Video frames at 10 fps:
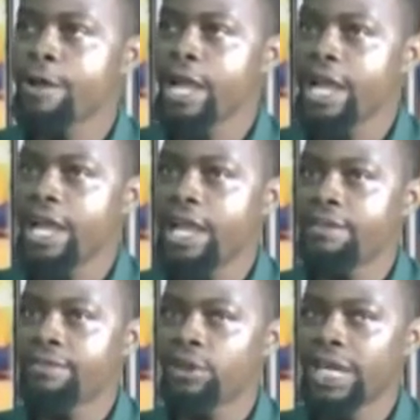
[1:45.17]
Uh,
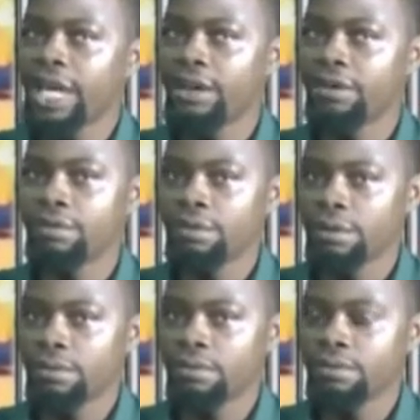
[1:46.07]
for now,
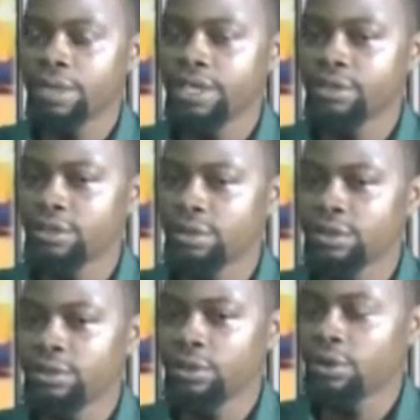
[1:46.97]
there's
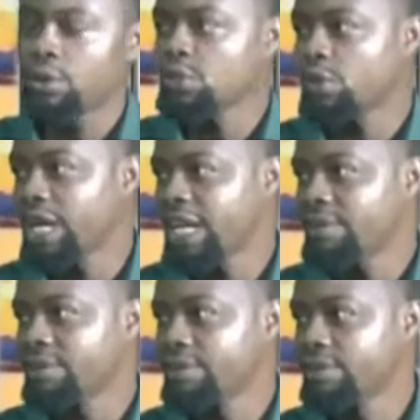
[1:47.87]
no no cause for alarm.